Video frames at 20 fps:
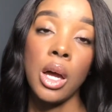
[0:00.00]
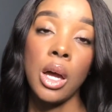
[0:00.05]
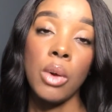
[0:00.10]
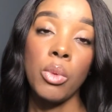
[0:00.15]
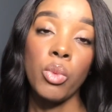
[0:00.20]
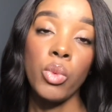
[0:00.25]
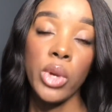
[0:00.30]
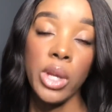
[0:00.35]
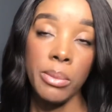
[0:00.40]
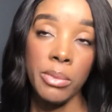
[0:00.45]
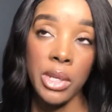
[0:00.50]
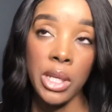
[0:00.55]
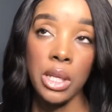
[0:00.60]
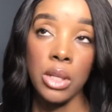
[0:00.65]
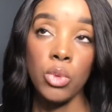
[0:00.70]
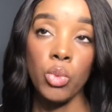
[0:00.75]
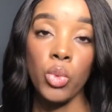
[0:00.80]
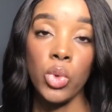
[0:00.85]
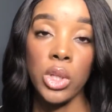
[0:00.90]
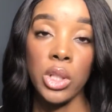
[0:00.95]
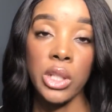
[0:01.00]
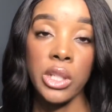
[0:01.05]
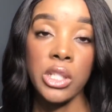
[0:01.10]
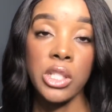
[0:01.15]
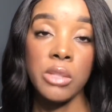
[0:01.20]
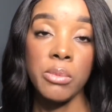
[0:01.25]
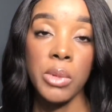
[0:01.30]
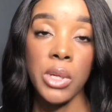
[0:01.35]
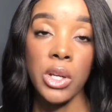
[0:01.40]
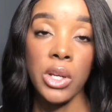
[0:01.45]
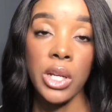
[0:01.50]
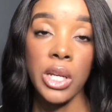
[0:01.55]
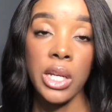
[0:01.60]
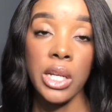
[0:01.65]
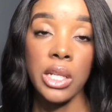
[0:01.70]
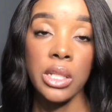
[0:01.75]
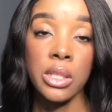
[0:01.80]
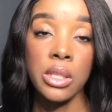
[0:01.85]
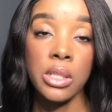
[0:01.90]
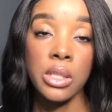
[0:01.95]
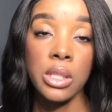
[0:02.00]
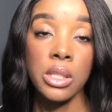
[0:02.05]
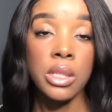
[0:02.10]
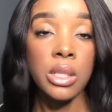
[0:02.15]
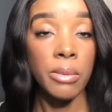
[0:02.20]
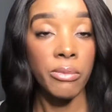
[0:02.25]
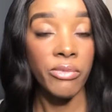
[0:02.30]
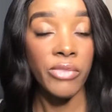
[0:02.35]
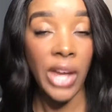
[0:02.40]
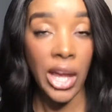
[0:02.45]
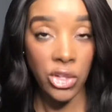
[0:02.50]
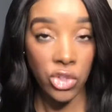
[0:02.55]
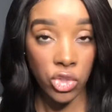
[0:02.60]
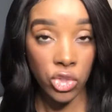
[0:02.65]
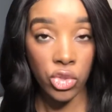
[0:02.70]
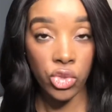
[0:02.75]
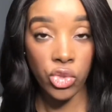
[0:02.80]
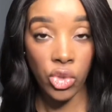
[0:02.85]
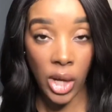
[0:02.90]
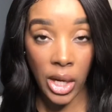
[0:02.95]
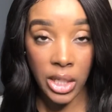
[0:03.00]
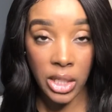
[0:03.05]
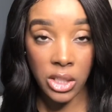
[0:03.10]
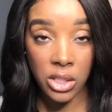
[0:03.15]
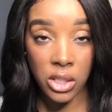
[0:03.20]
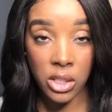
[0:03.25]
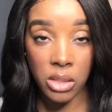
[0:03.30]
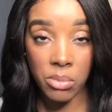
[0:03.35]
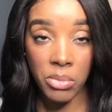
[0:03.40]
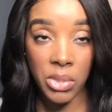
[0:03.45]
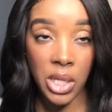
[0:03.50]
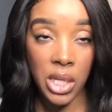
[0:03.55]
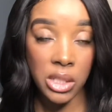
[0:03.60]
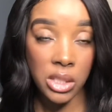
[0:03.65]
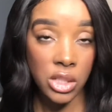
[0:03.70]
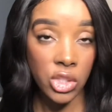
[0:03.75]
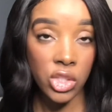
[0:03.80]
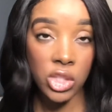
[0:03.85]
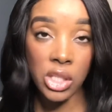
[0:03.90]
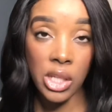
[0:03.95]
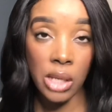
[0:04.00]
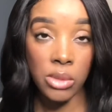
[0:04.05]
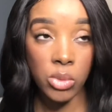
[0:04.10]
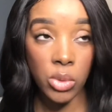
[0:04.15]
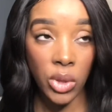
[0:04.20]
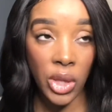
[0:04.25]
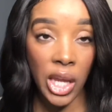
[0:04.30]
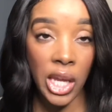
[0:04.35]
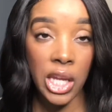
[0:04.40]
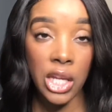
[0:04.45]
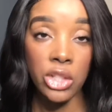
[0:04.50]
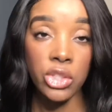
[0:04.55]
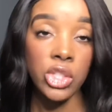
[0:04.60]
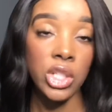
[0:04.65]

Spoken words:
women will experience some vaginal dryness because it just comes with age.